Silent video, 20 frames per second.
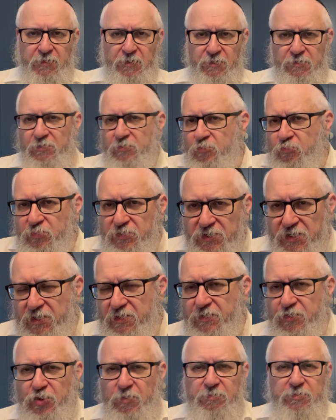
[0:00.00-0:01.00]
The New Year,
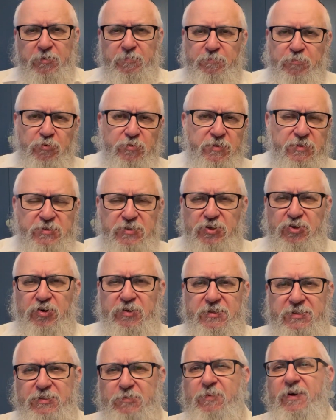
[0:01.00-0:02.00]
the Yom Kippur, the Sukkot,
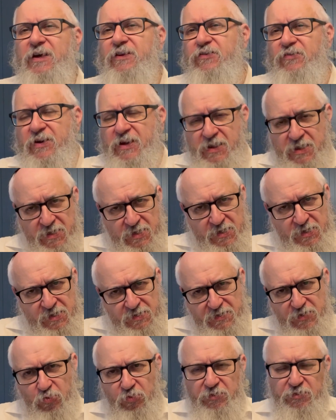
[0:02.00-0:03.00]
the Simchat Torah,
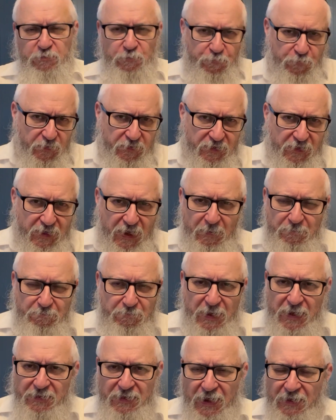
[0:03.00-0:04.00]
they're all different
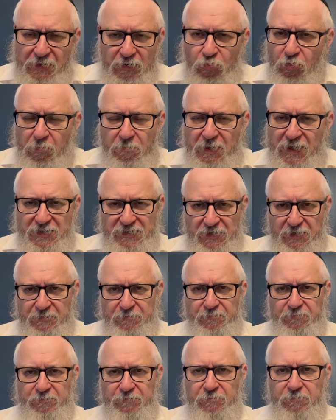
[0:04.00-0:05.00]
and they're all amazing.
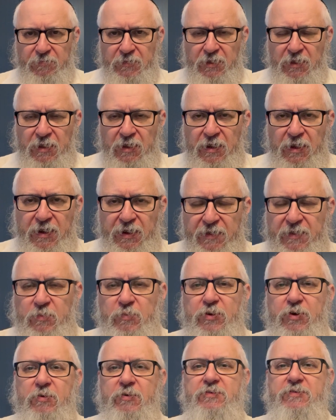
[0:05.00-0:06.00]
And then we
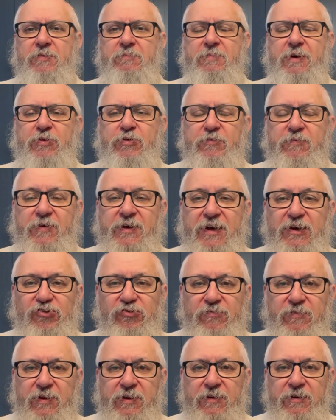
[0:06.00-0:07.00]
go into a month of
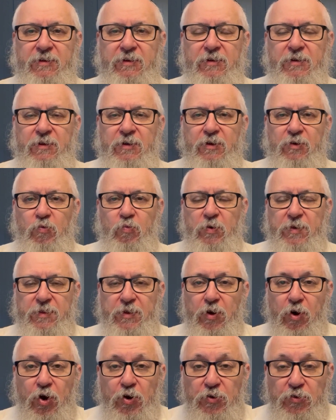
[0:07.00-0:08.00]
Cheshvan where
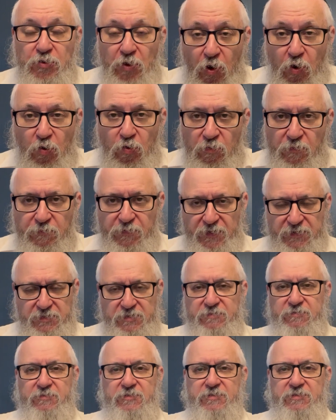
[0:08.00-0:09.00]
there are no
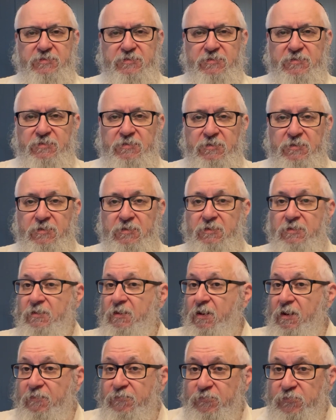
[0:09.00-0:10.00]
festivals.
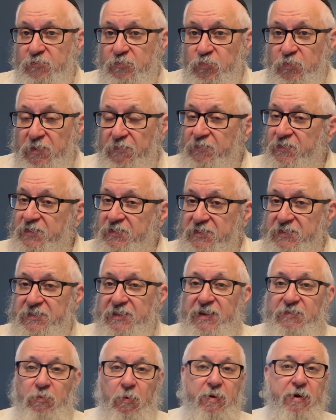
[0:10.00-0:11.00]
Afterwards we have
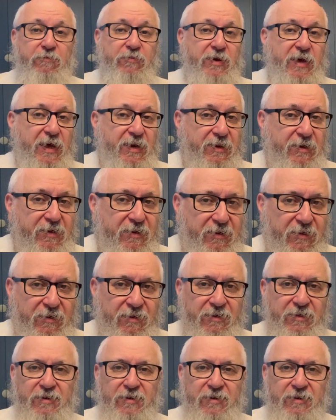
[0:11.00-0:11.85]
Kislev, where we have Hanukkah.